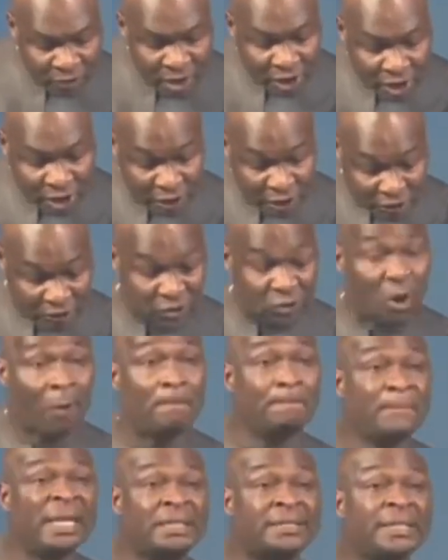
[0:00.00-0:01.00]
is
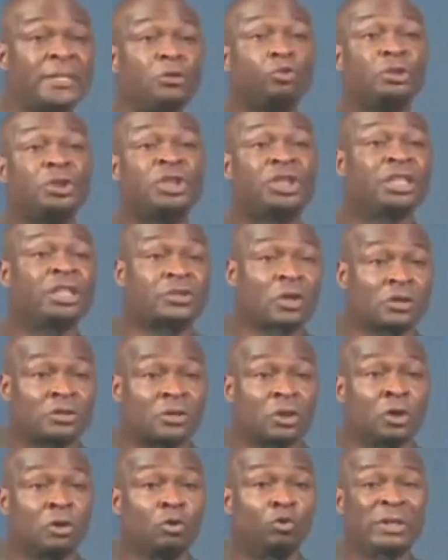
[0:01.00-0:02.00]
submitting to
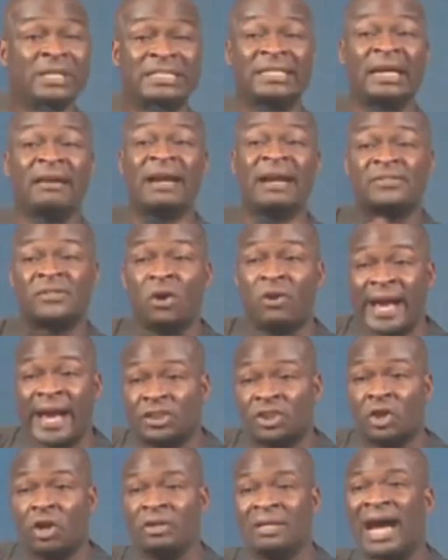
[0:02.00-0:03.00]
Jesus, who is the
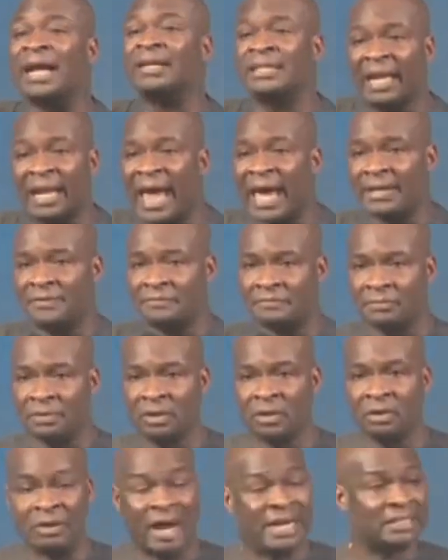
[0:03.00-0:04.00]
resurrection and the life.
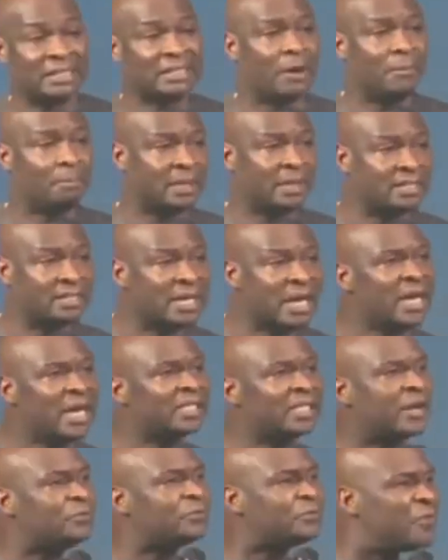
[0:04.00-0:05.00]
Write it down, please.
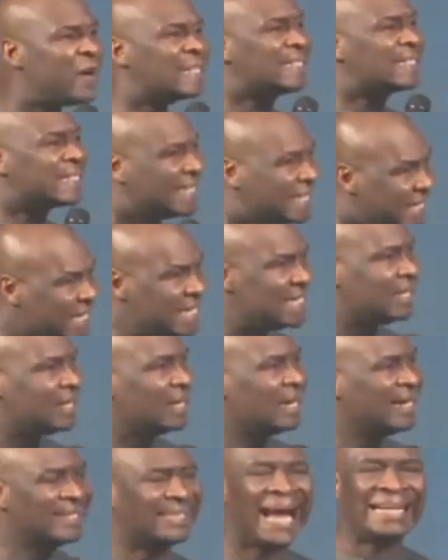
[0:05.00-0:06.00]
The first
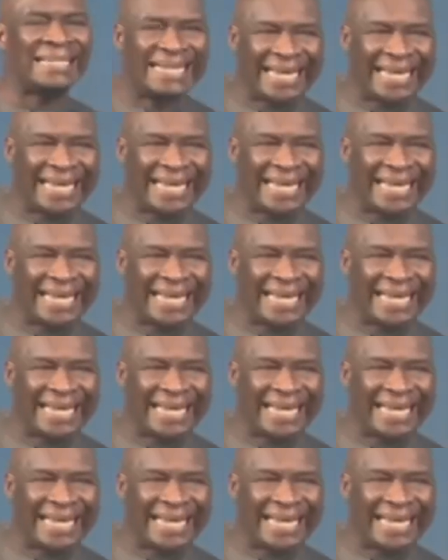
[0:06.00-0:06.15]
key that